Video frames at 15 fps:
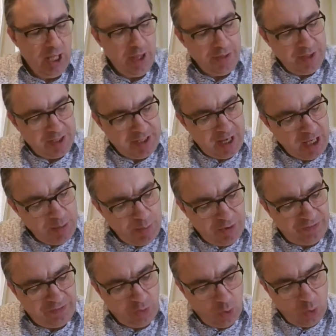The day
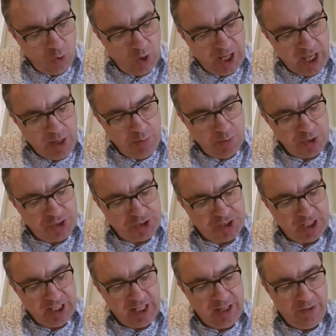before he was to
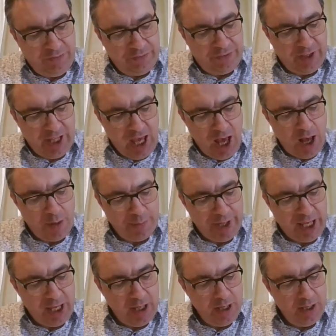leave for the
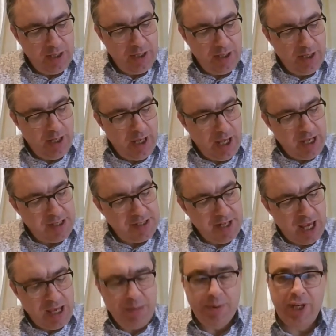army, his
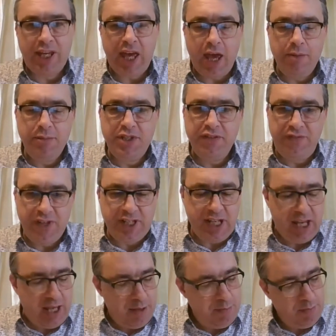neighbour came to visit
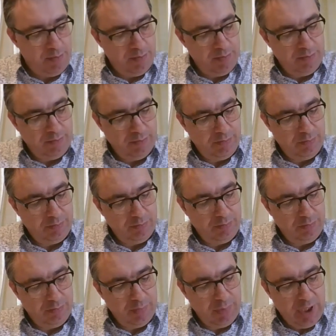him.
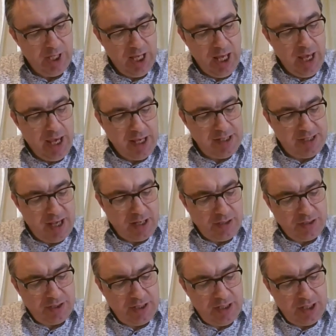He said
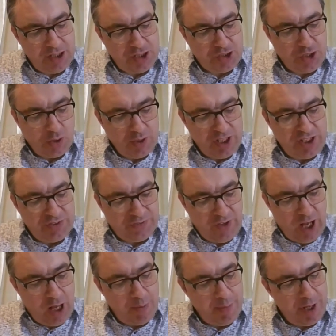to the astonished
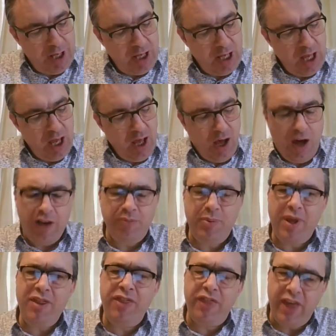farmer, "I've
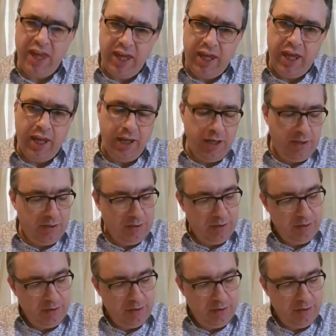been thinking,